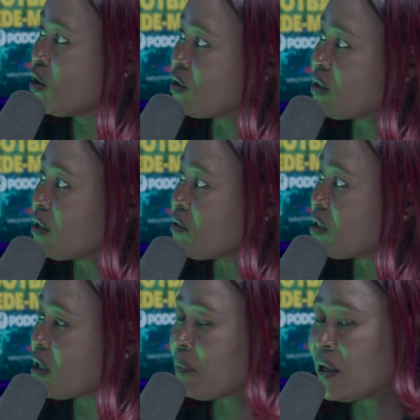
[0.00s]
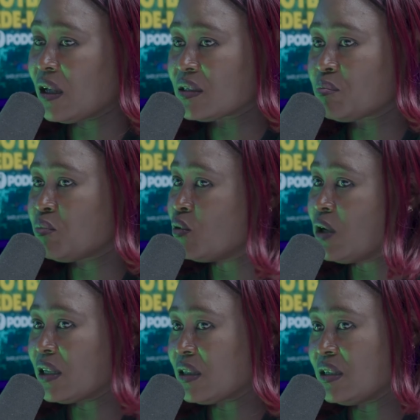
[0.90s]
we don't see Crystal Palace
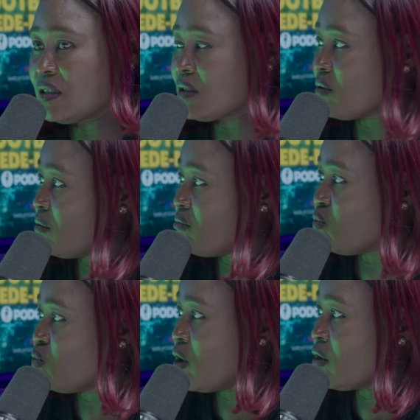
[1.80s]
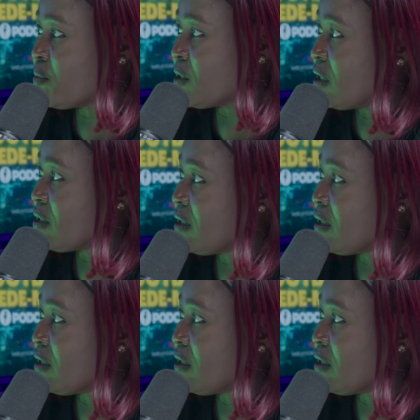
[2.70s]
pull at least one upset